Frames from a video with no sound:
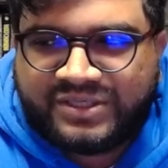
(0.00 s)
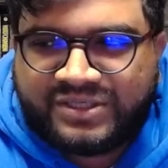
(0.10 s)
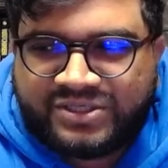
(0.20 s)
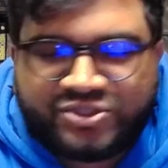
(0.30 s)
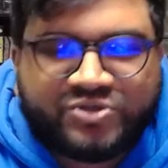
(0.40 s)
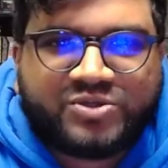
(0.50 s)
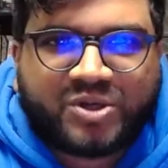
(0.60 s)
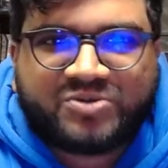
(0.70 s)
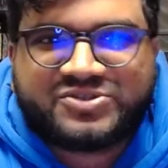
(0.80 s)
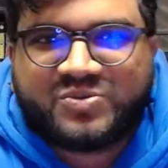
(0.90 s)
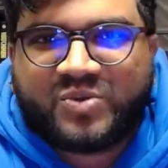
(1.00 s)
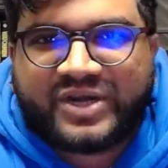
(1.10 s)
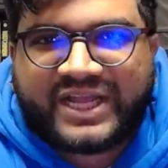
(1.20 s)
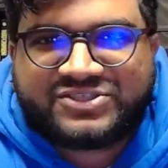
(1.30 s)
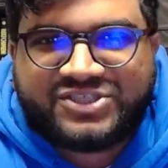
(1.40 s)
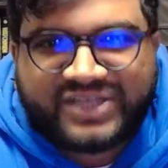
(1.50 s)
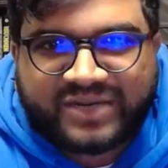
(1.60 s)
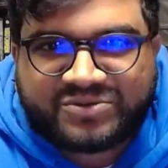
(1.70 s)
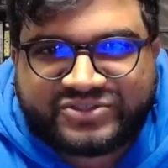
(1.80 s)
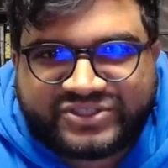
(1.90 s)
two toes and one ass cheek, I
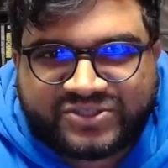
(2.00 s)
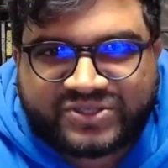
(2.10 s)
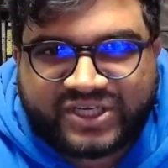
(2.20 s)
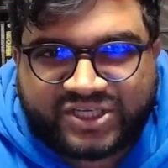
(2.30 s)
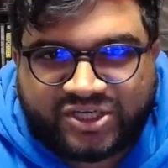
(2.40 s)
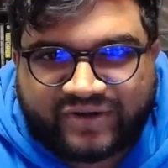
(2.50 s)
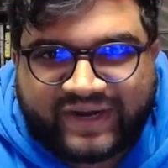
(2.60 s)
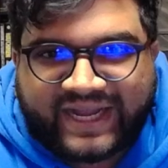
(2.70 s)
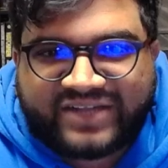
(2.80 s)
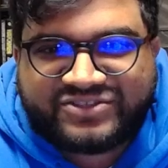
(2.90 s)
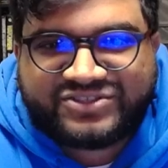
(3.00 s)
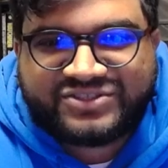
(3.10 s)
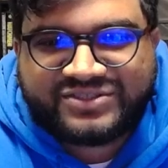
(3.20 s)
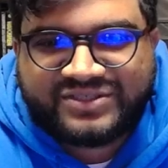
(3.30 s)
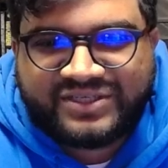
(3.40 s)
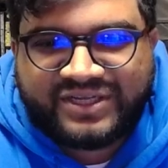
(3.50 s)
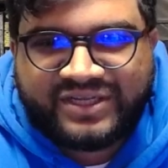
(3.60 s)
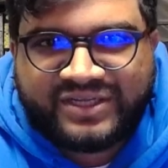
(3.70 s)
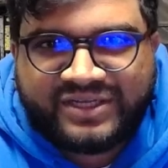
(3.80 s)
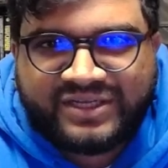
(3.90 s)
will still kick your ass.
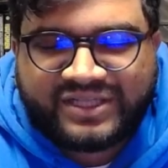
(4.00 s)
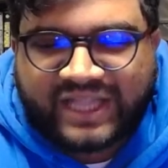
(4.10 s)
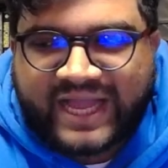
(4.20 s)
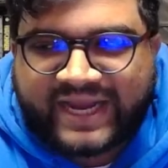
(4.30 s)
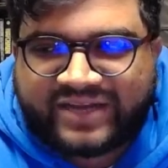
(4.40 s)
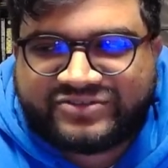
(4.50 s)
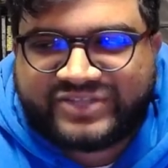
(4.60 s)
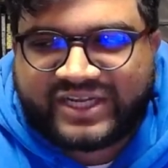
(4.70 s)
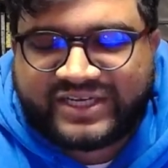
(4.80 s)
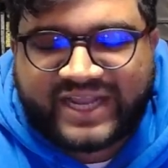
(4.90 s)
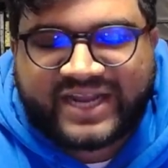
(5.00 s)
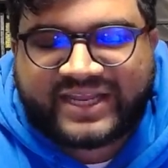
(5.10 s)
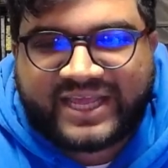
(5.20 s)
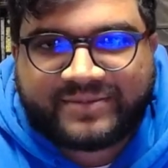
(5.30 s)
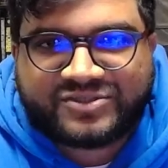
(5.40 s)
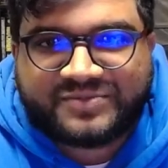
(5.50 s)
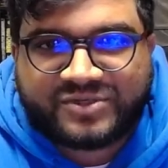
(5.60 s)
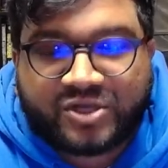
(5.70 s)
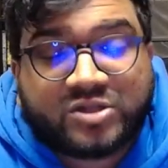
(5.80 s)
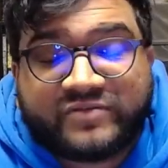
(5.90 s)
Lions that Dan Campbell's been
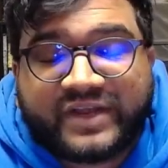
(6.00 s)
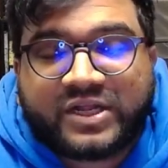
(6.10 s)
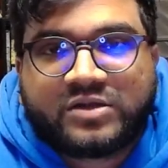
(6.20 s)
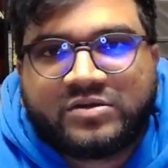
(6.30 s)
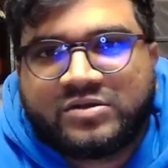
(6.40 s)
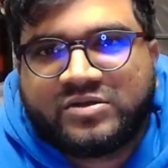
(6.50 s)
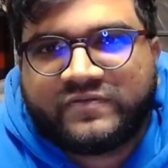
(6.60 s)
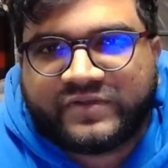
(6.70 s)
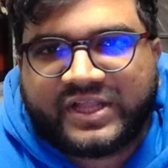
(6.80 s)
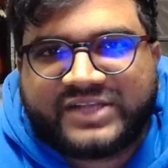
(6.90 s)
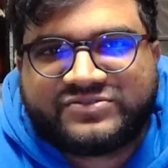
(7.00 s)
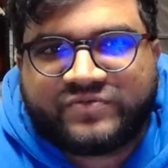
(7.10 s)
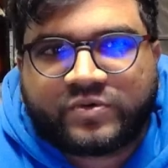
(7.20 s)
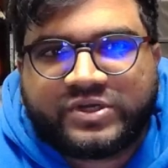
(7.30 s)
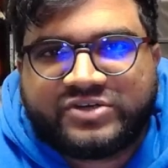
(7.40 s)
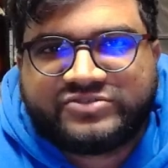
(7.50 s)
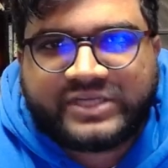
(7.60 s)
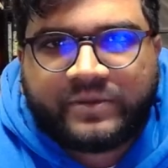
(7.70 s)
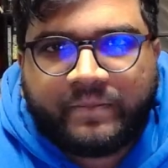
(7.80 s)
cultivating for the last 4 years now.